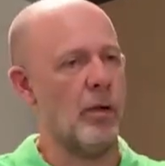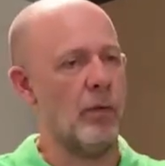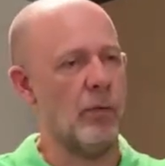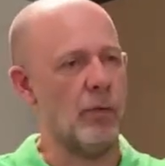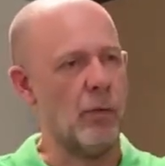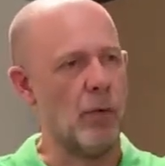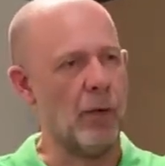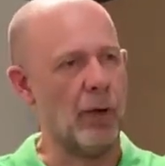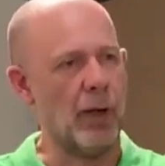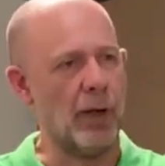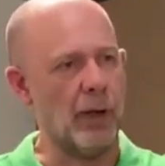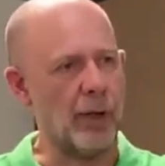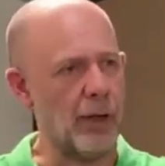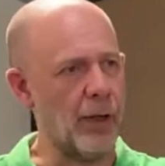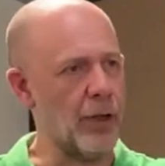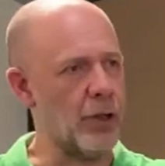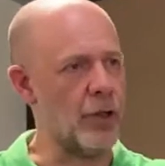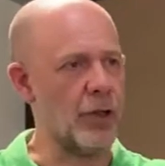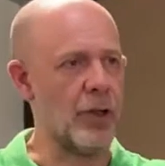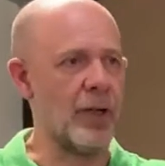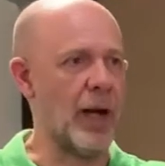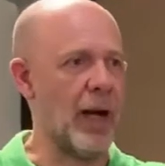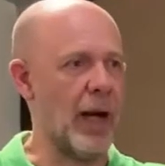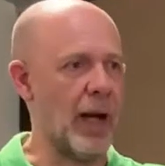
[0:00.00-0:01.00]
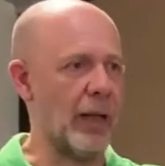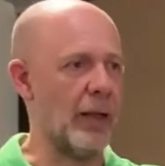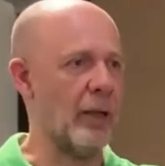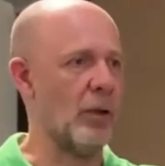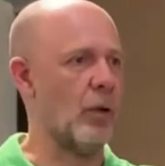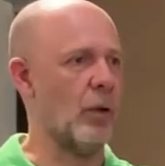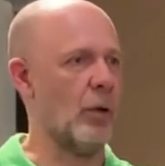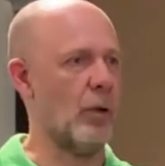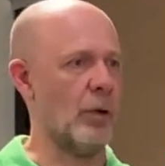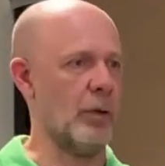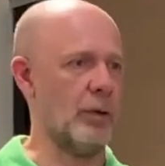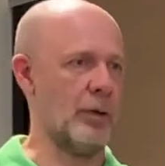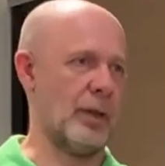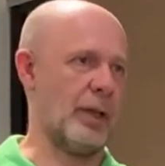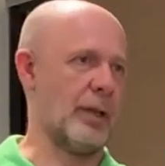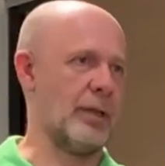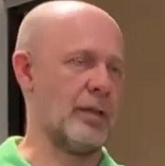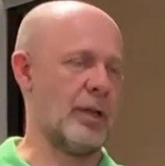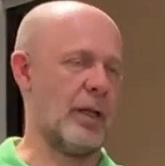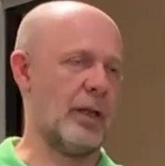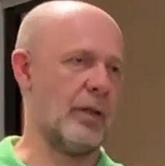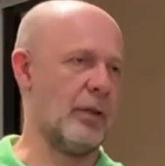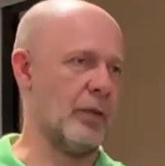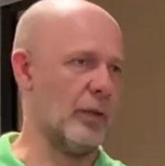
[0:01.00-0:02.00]
for a rich guy called
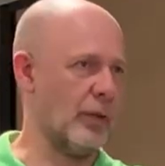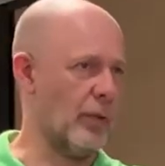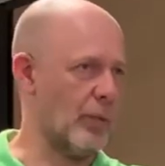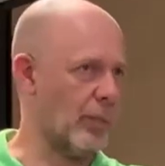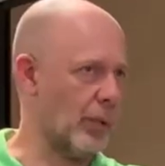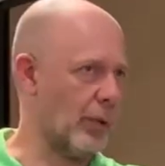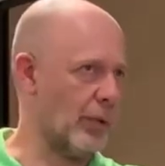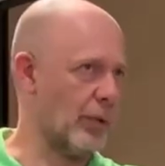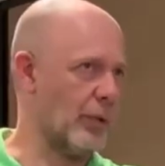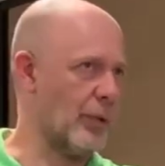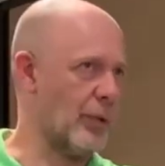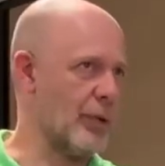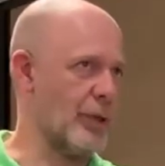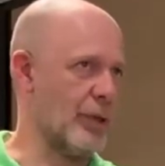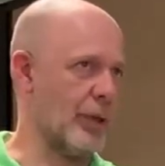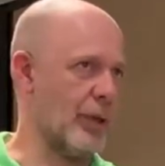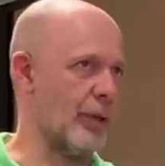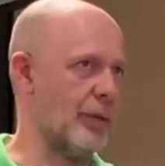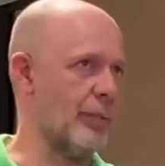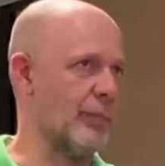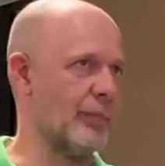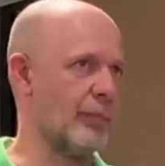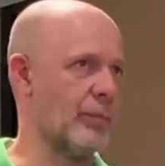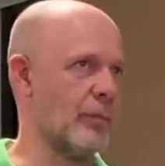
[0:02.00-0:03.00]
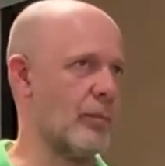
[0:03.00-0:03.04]
executive producer